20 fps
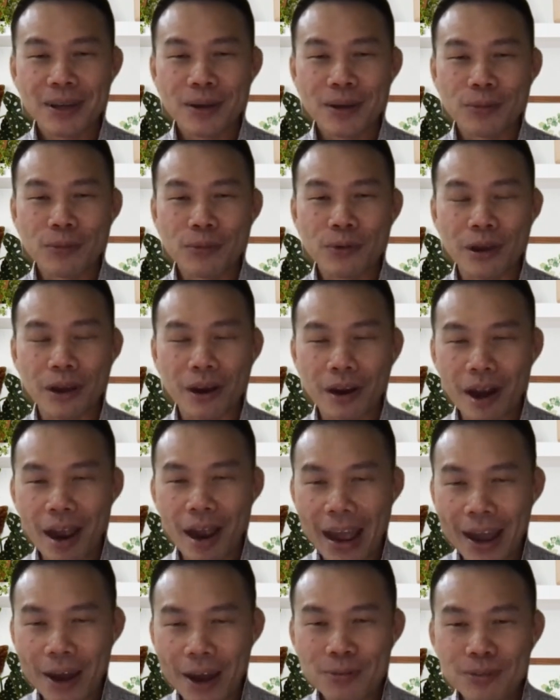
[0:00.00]
We are
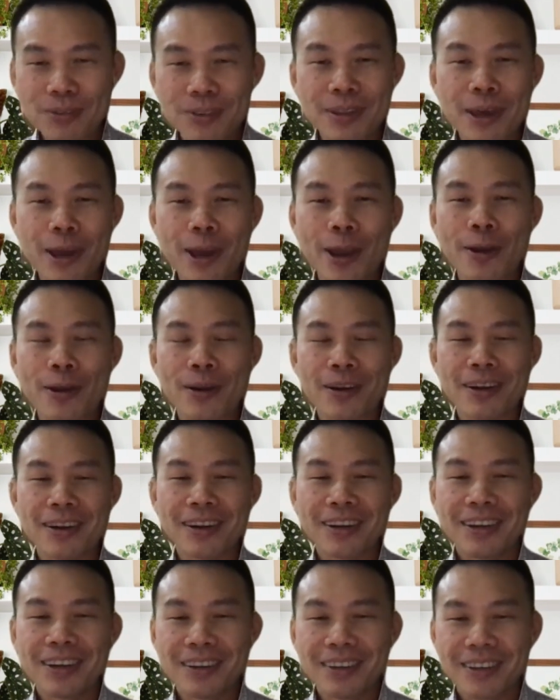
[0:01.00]
out there
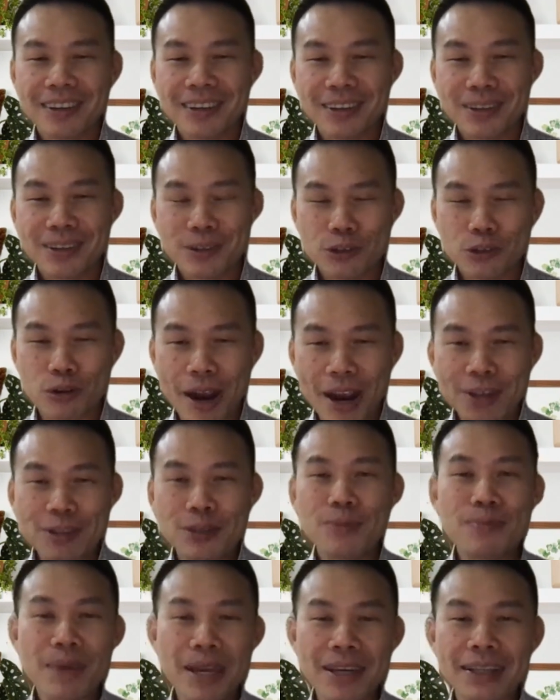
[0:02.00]
trying to
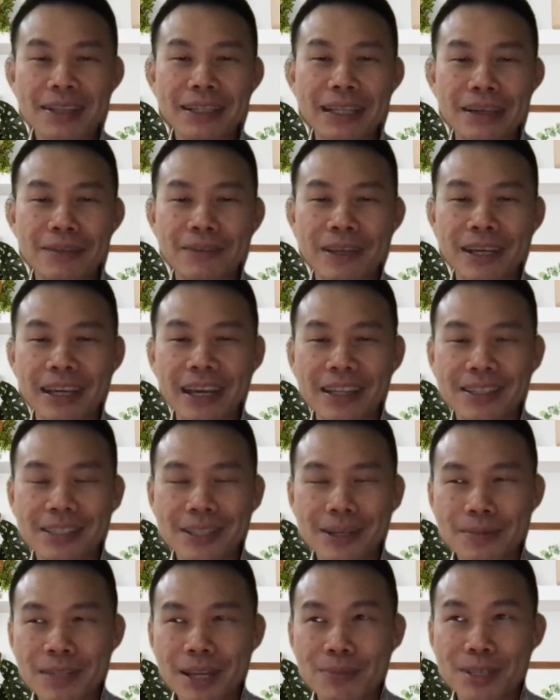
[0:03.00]
make a living, and
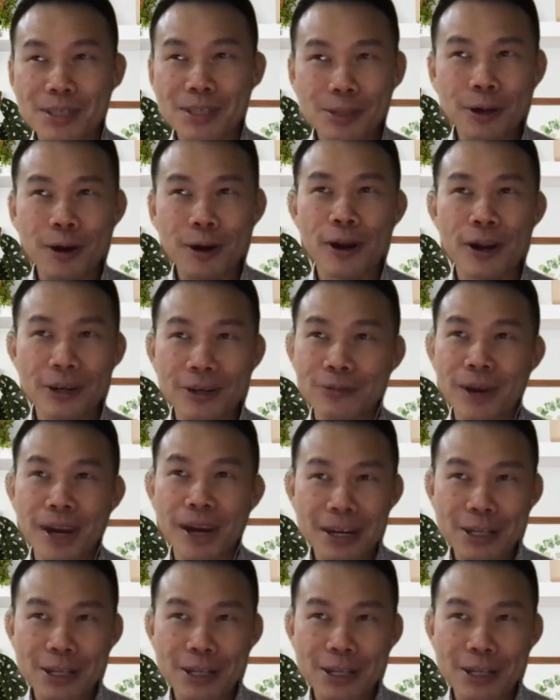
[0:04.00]
sometimes it's hard, right?